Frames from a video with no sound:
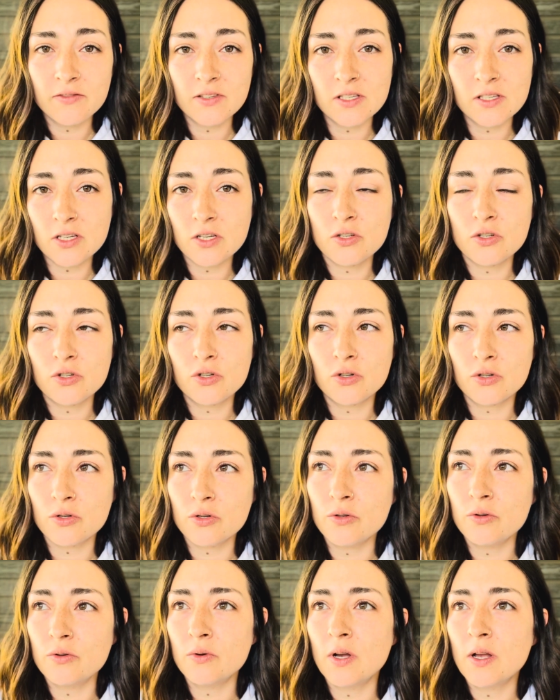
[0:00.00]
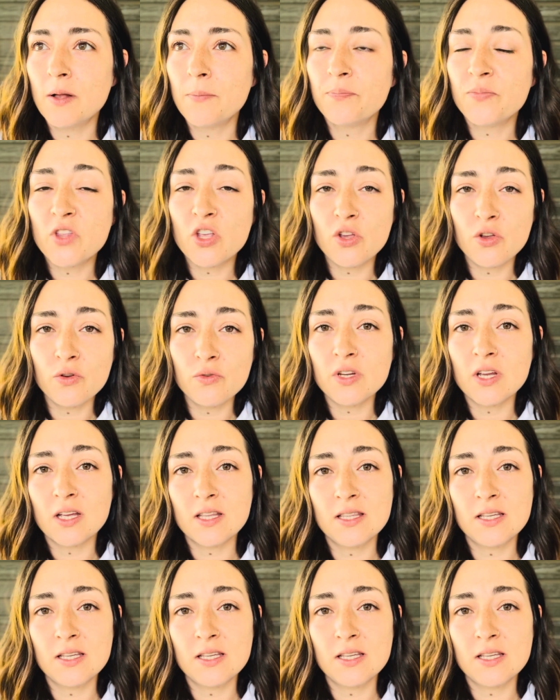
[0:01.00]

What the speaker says: This is true union.